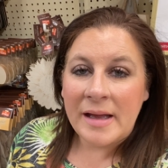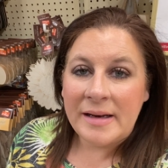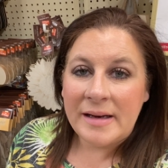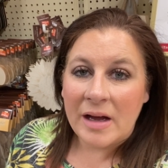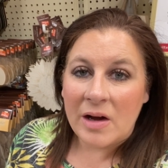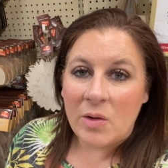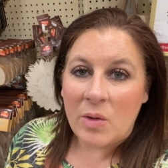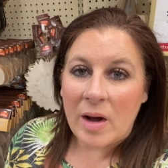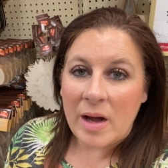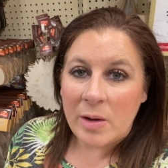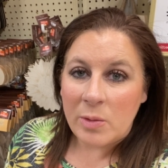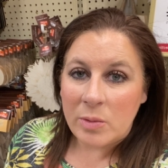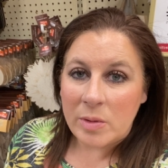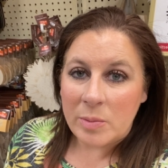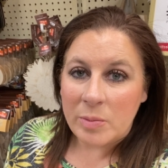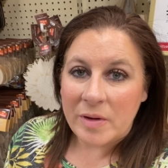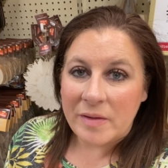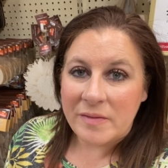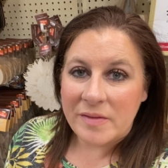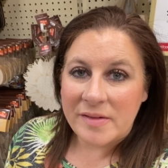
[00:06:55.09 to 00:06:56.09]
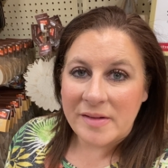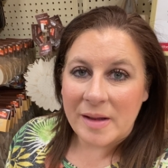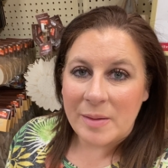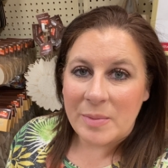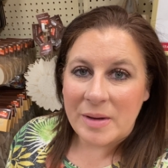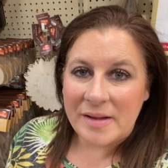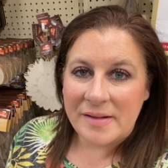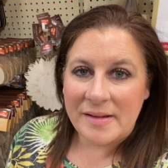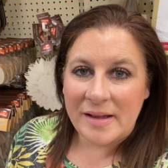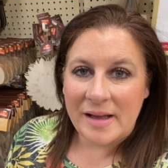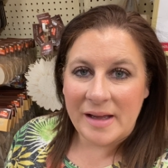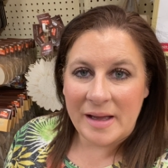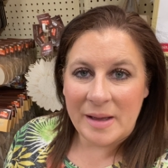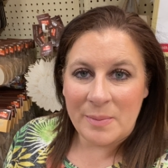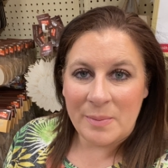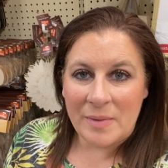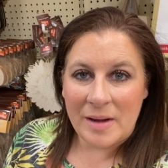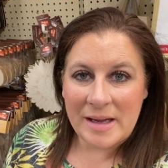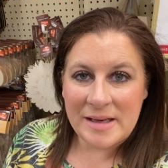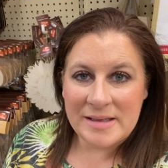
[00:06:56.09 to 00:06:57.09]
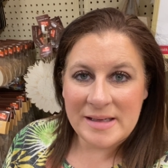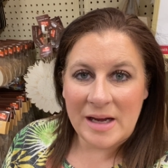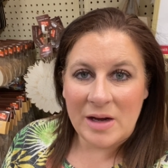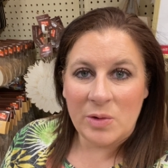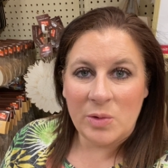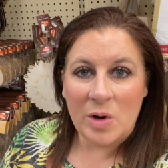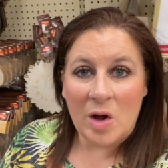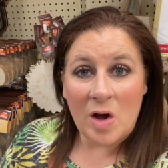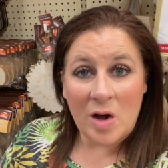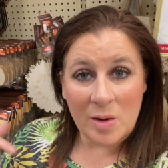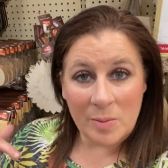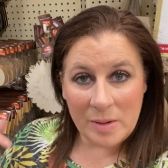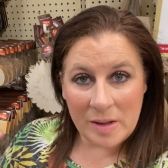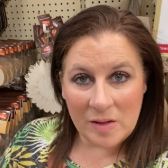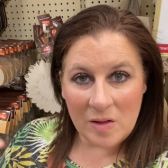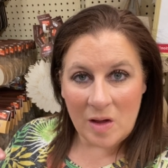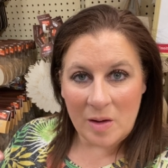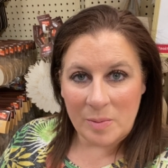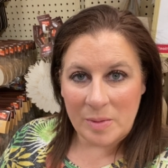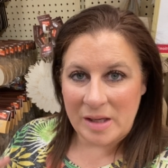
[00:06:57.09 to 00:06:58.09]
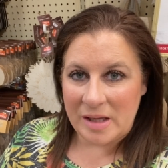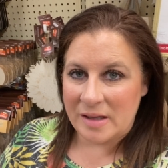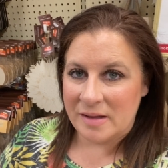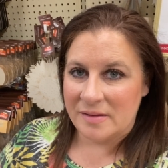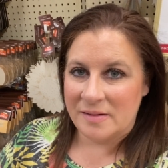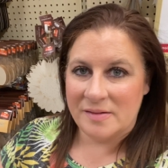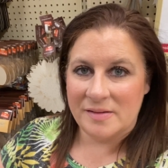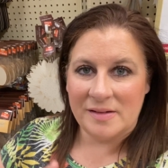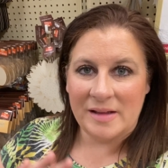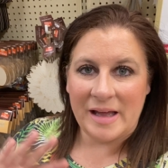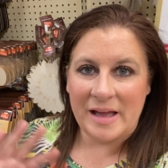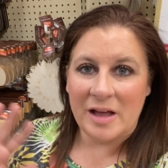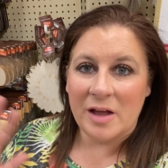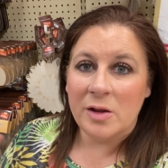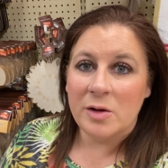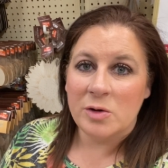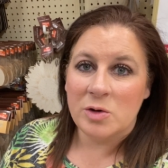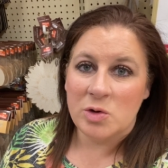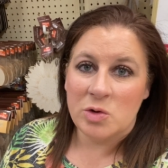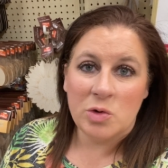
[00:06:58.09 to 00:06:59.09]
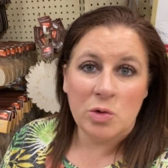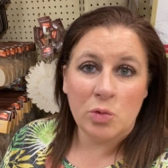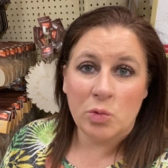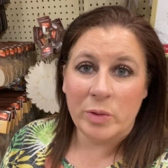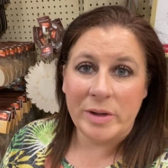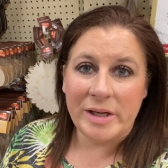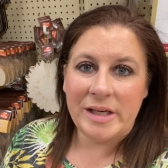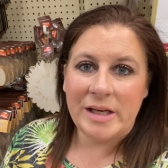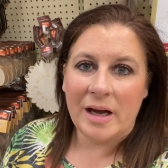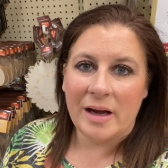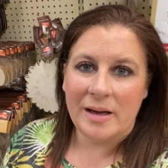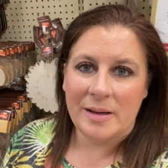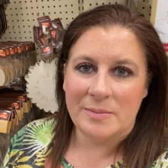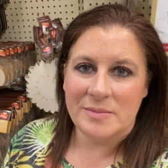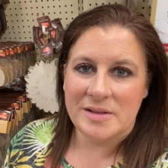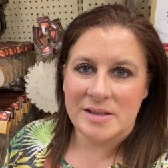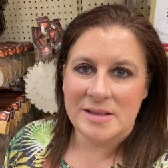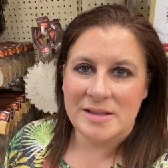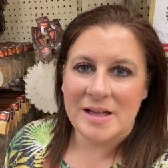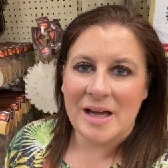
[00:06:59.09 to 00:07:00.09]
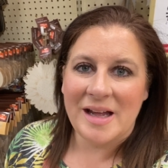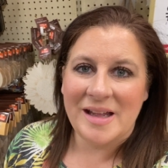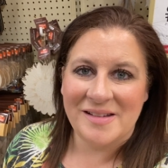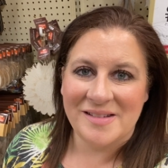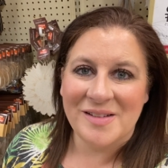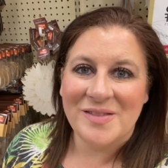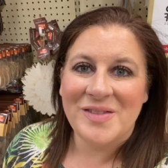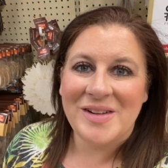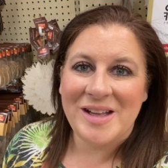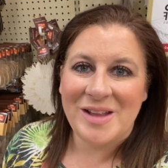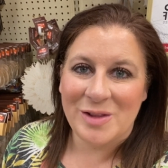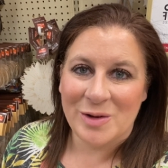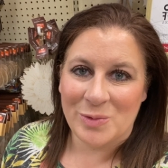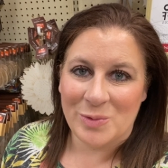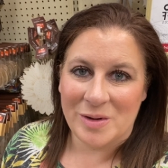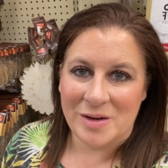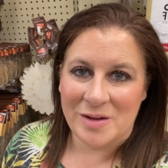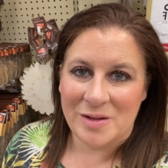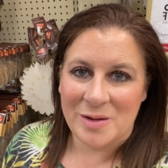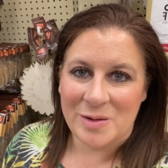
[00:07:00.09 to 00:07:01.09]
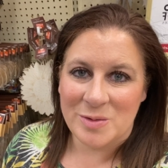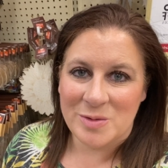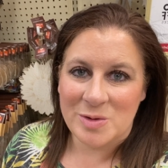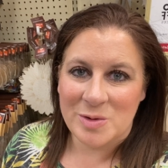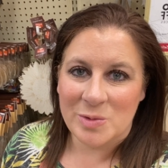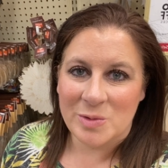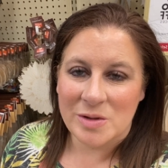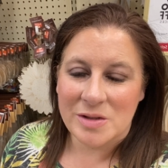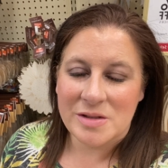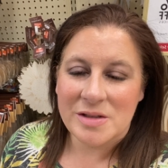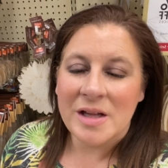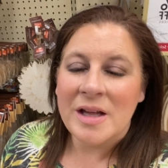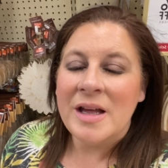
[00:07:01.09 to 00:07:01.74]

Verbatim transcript: Now I will preface that by saying in my town, Hobby Lobby is like three times the size of either one of those stores.